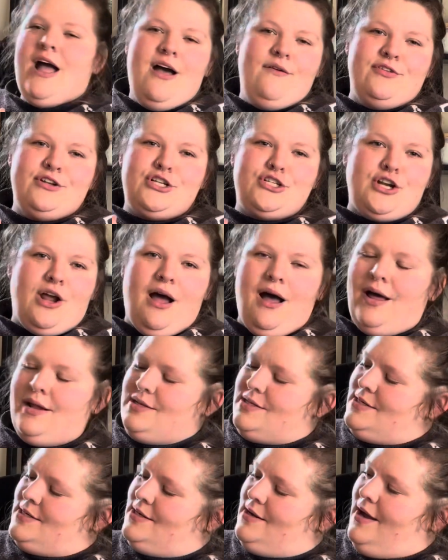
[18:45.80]
Have a
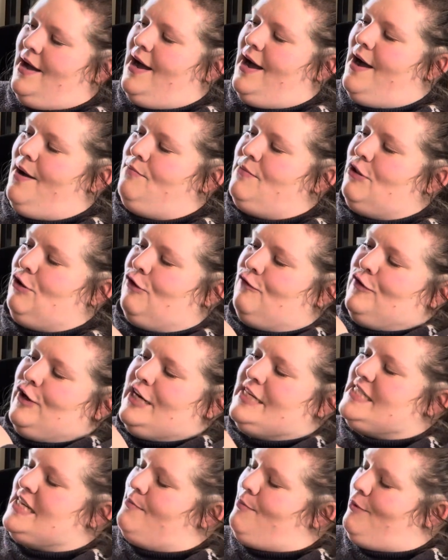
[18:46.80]
Shot. They look very
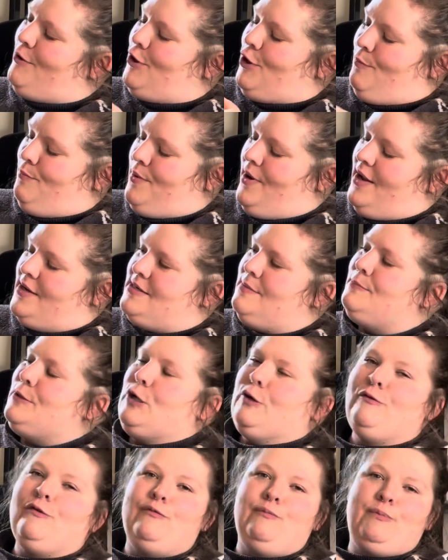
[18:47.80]
similar, but
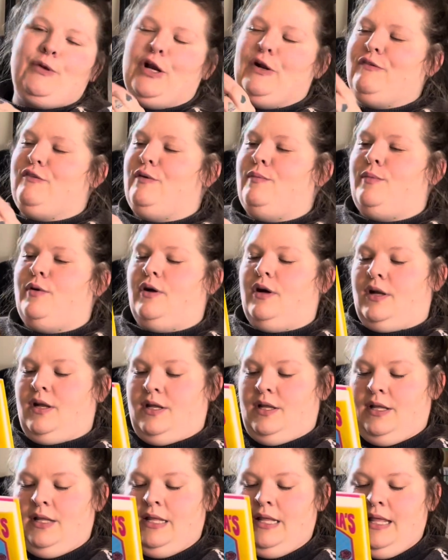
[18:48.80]
beautiful, beautiful book.
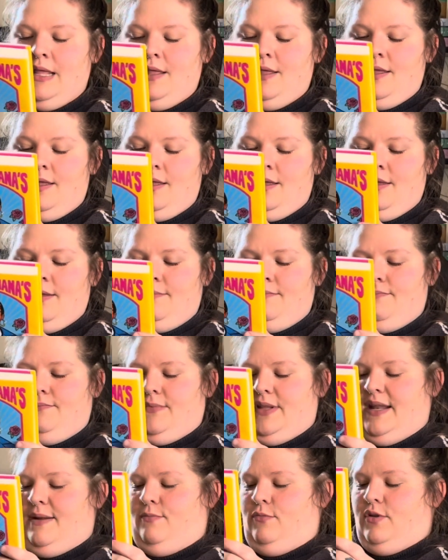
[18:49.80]

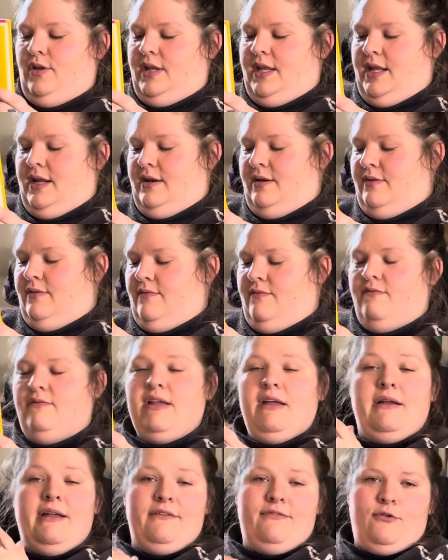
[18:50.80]
I'm looking
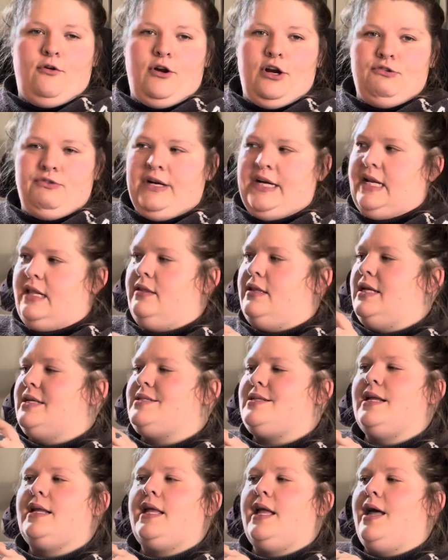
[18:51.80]
very forward to reading this.
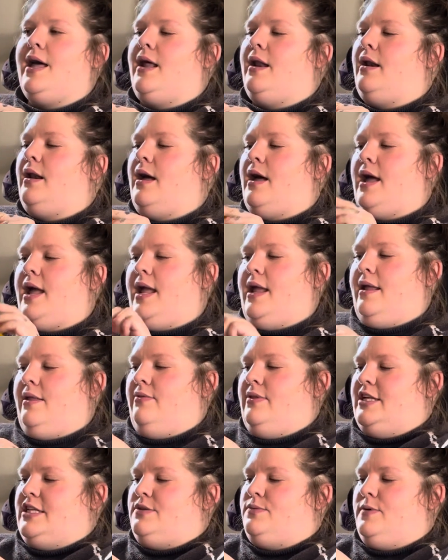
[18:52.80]
Again,
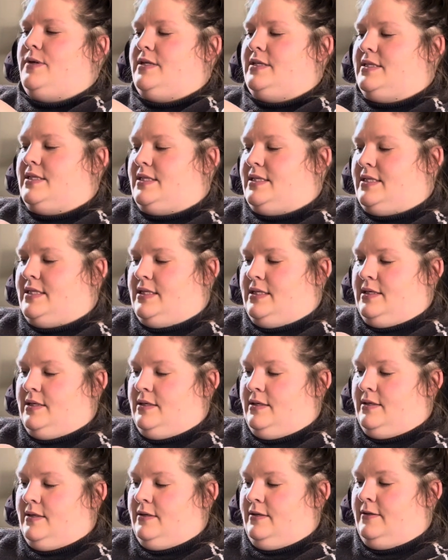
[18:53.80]
this was
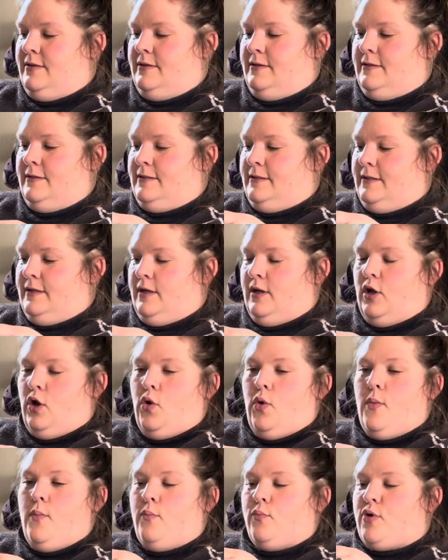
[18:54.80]

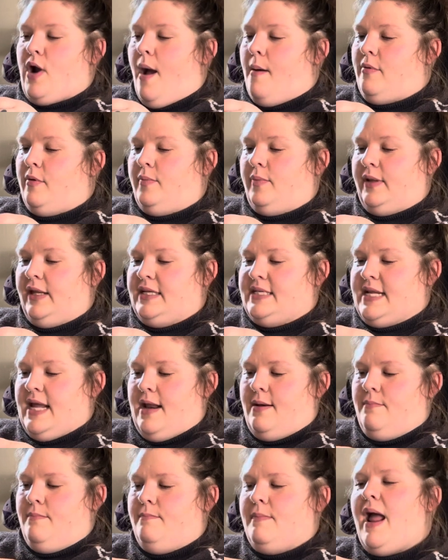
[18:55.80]
probably
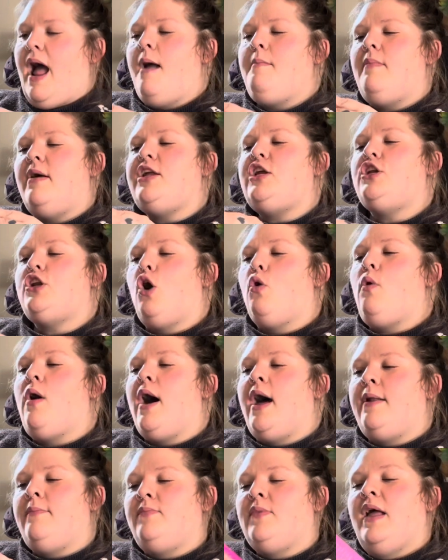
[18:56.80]
10, you know
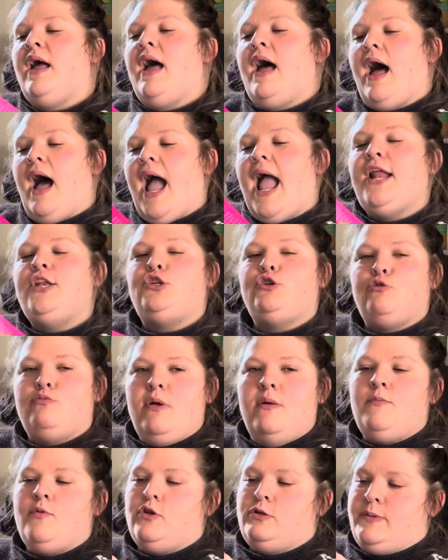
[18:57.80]
what? I do
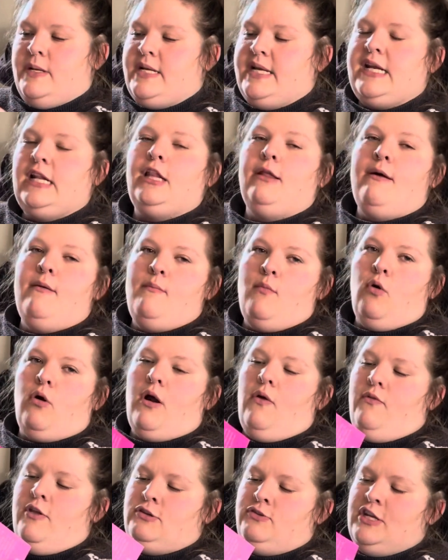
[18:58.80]
remember spending a little bit more
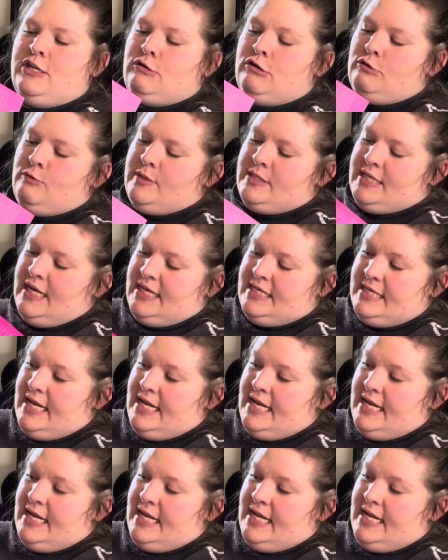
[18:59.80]
on this. This one was like